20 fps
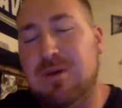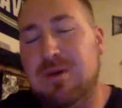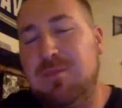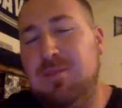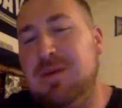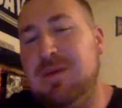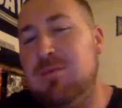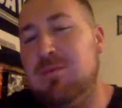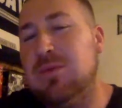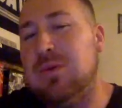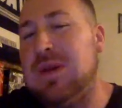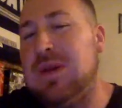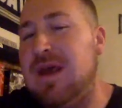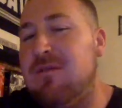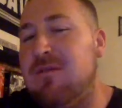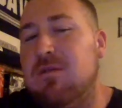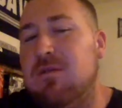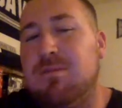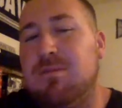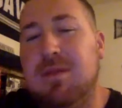People
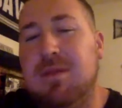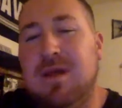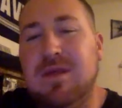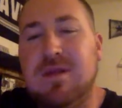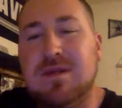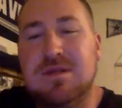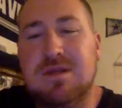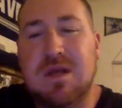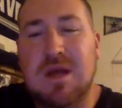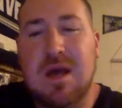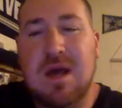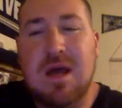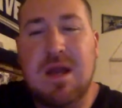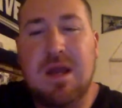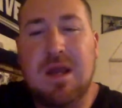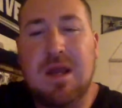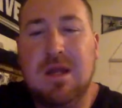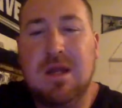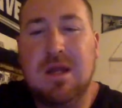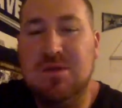never play this guy,
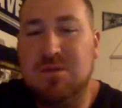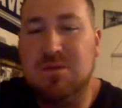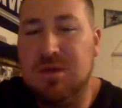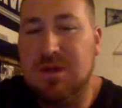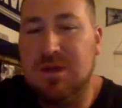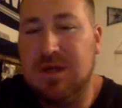and he's really